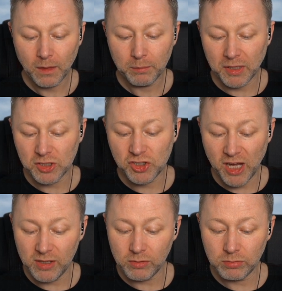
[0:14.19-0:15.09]
But in
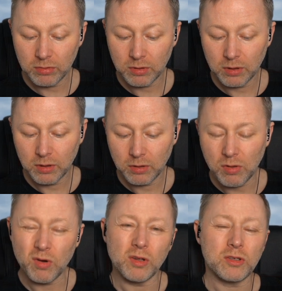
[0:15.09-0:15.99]
general,
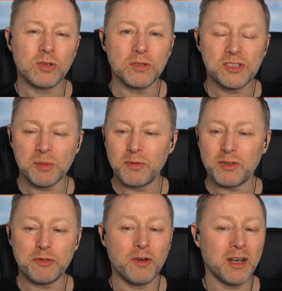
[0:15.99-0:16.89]
or you know, some of
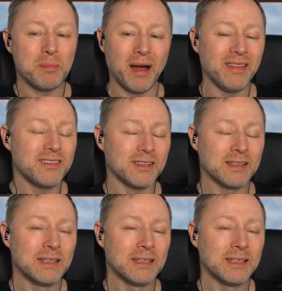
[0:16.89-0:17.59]
the funny banter